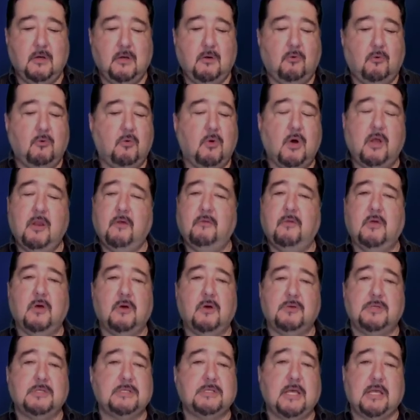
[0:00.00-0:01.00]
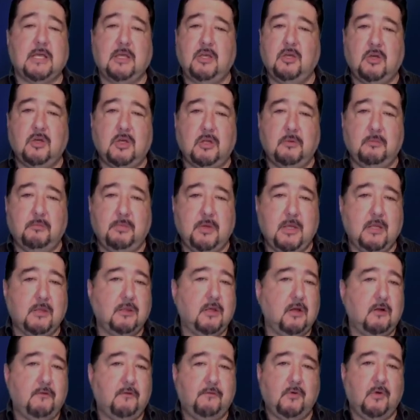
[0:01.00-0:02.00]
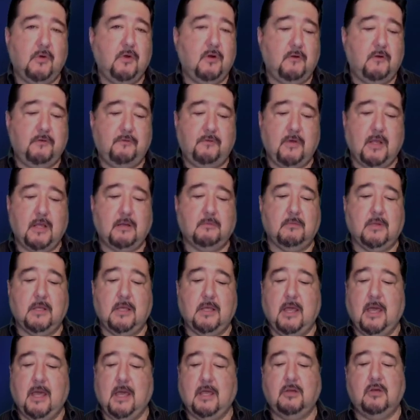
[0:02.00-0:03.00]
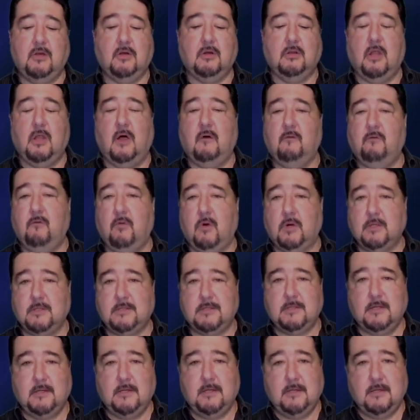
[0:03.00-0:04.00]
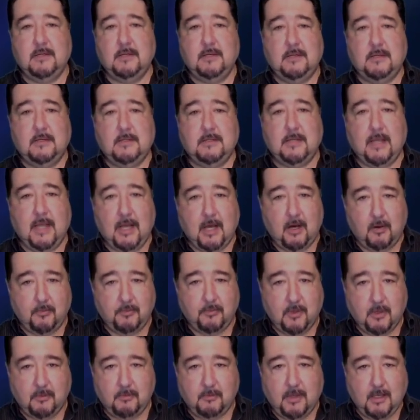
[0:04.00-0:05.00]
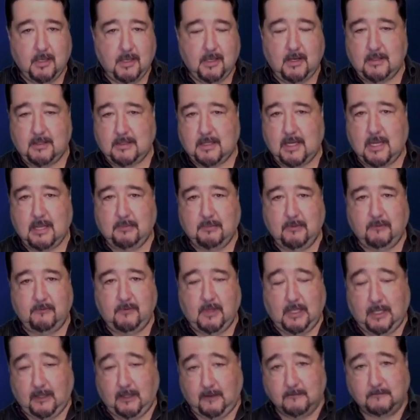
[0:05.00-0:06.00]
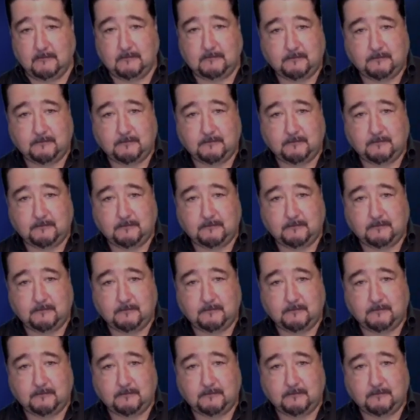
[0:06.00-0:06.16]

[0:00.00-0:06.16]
one of those is that you can be there for your family and your loved ones to help them in a time of need.